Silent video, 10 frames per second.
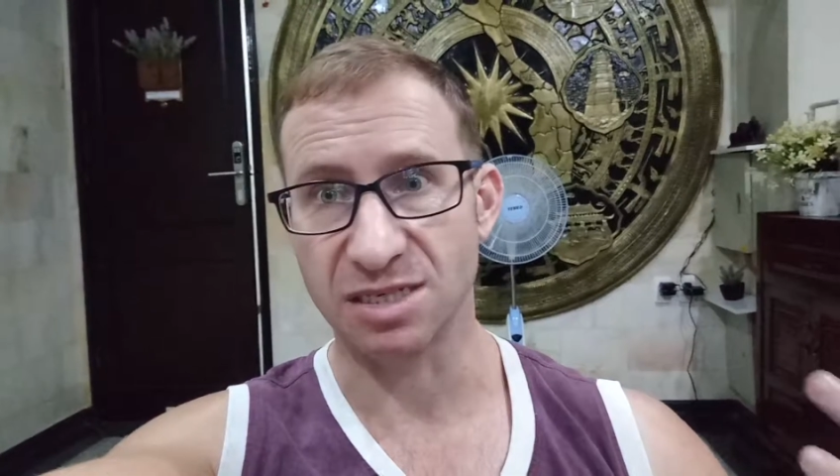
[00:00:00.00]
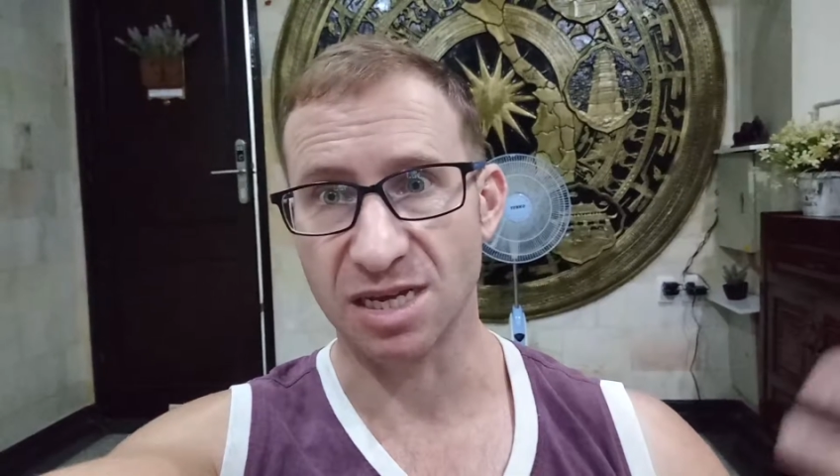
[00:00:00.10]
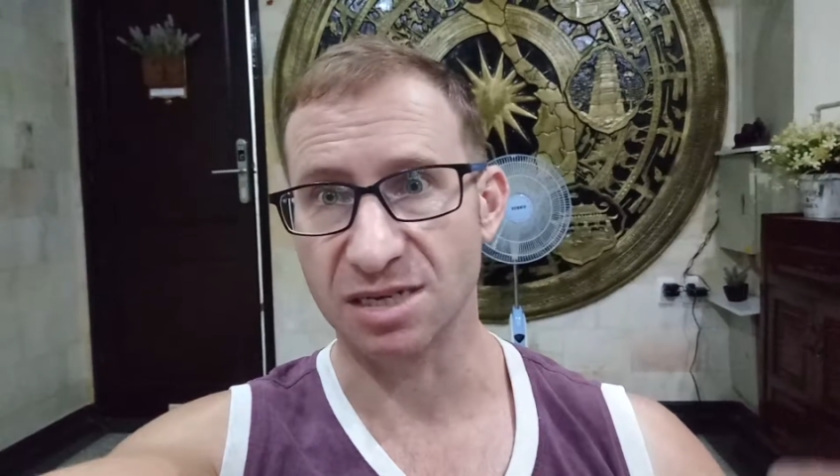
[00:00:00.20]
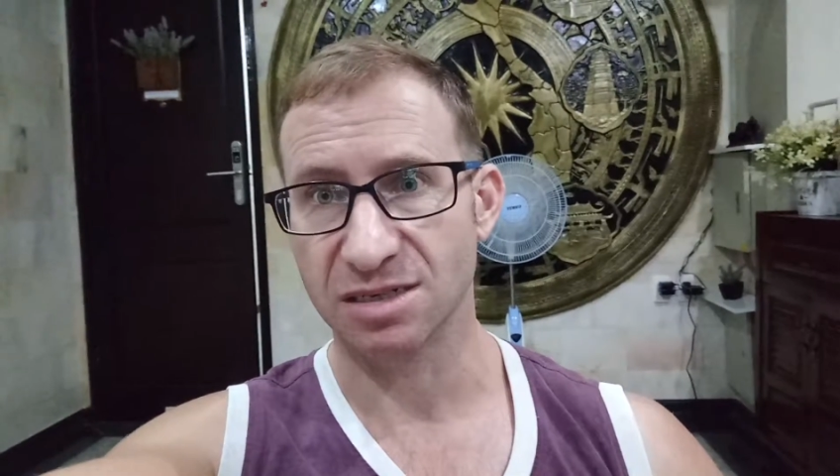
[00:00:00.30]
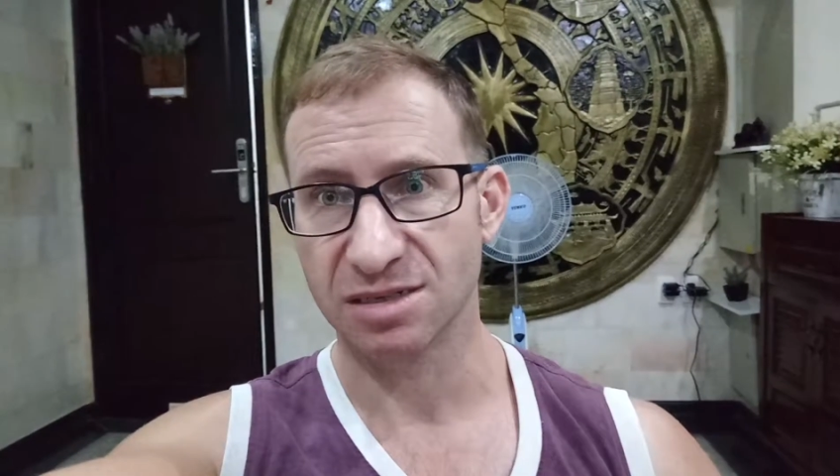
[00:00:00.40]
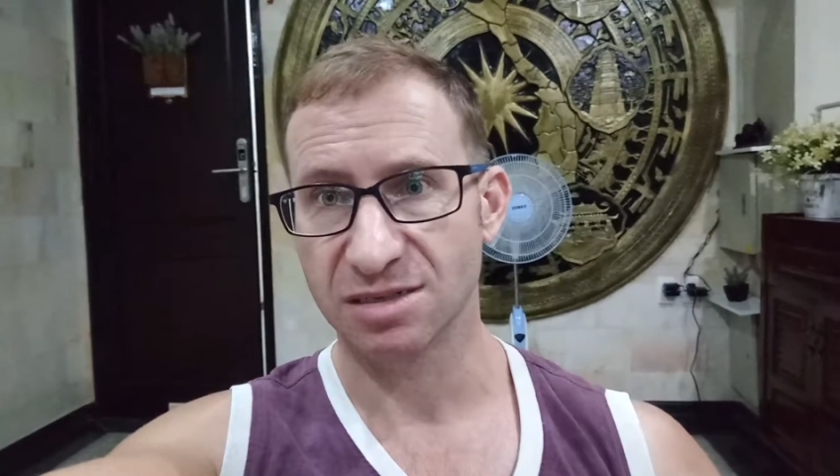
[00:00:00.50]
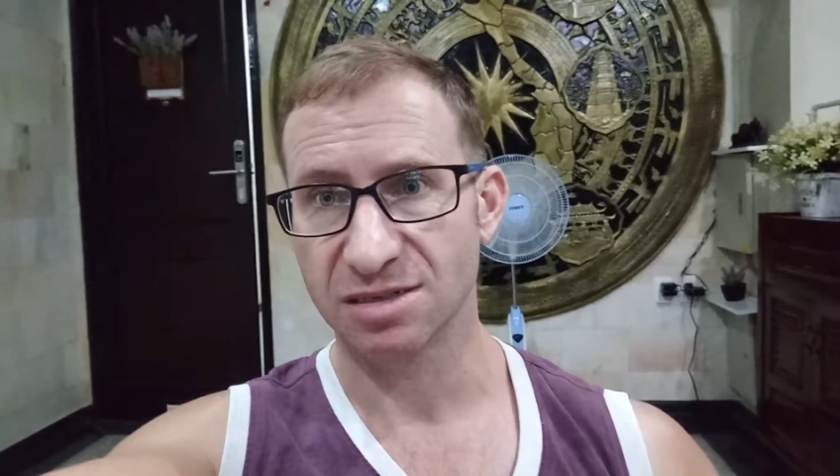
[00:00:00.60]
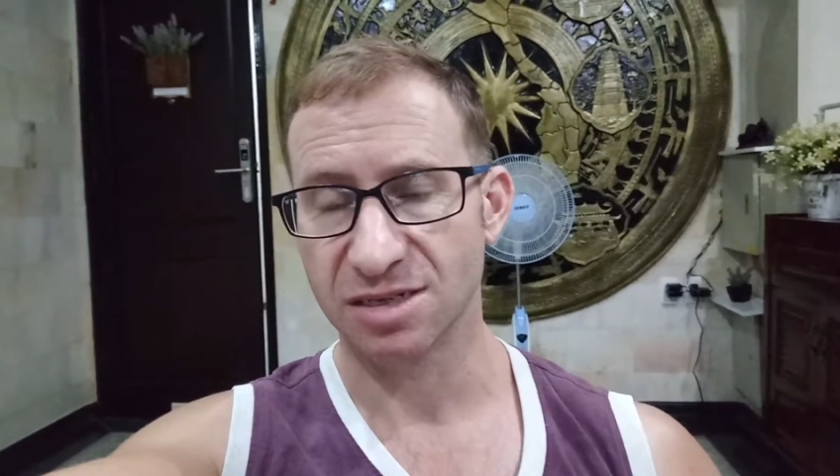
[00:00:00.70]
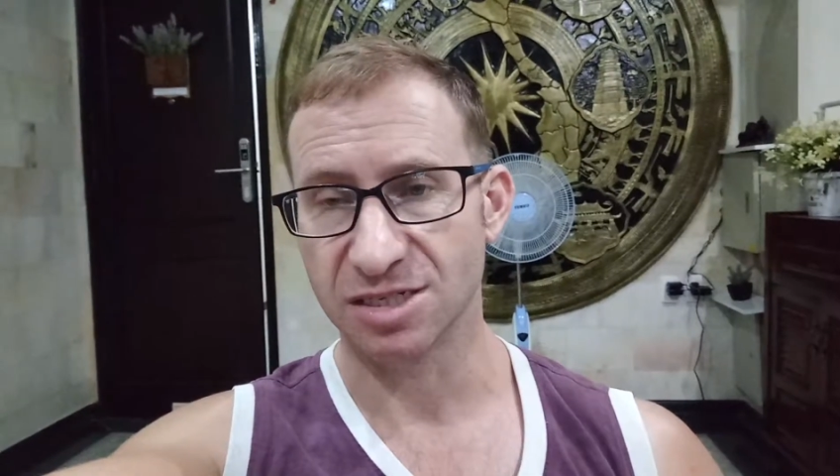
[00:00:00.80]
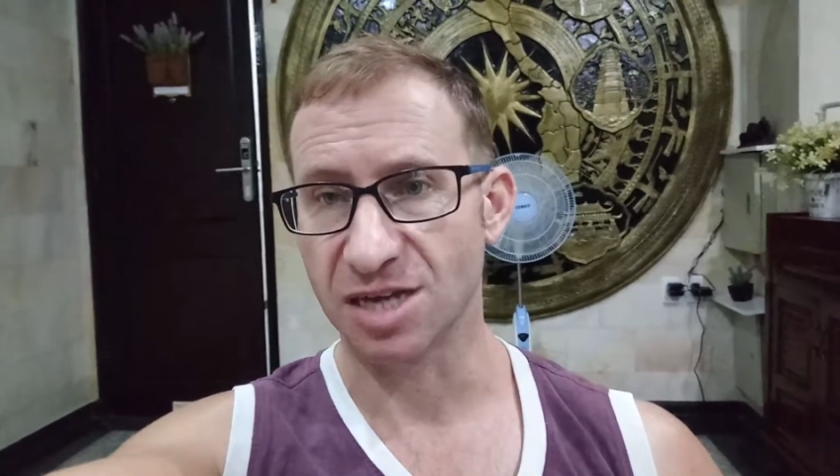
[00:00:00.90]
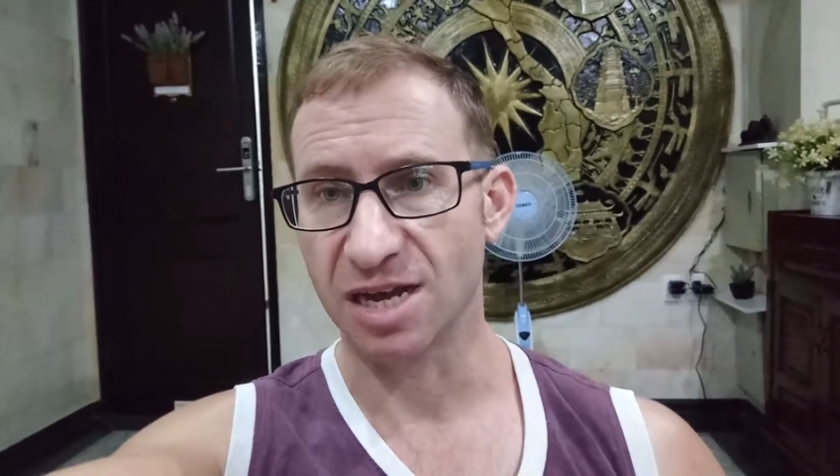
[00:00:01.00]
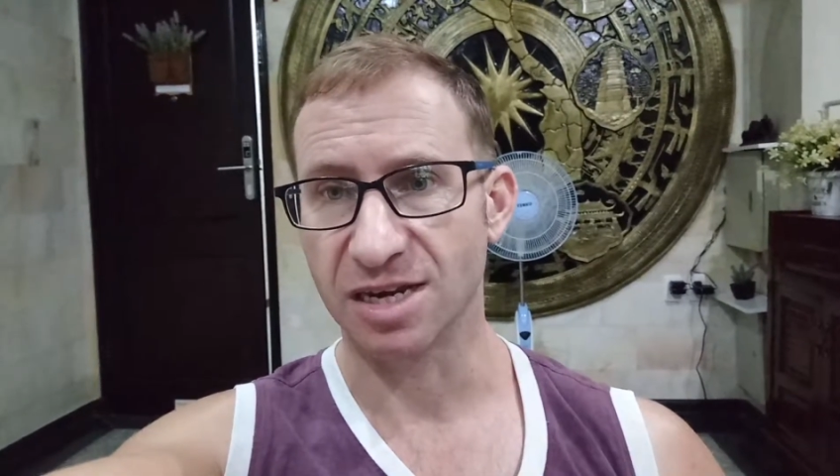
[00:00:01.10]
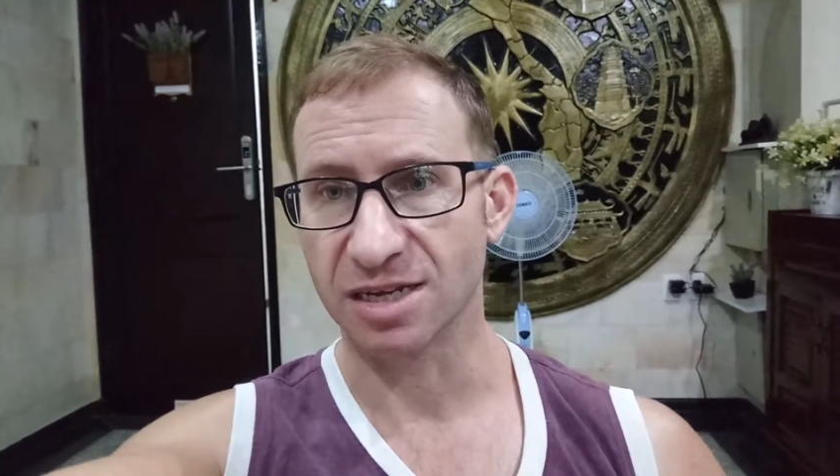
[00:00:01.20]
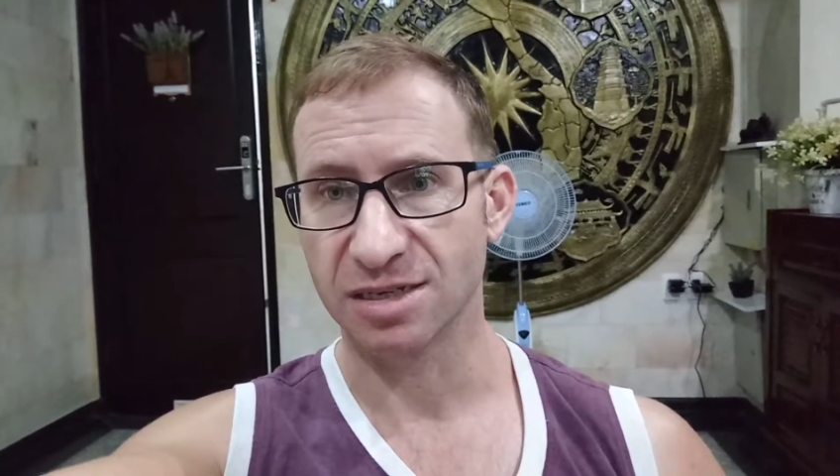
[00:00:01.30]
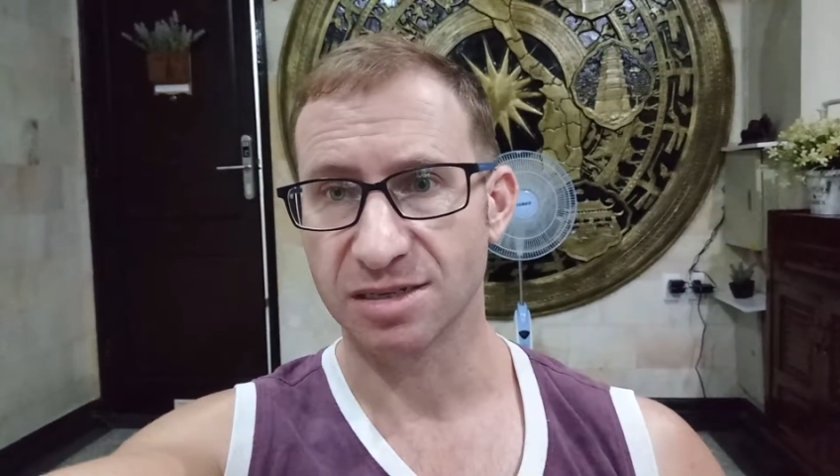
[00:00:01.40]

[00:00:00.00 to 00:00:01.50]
the sun is shining.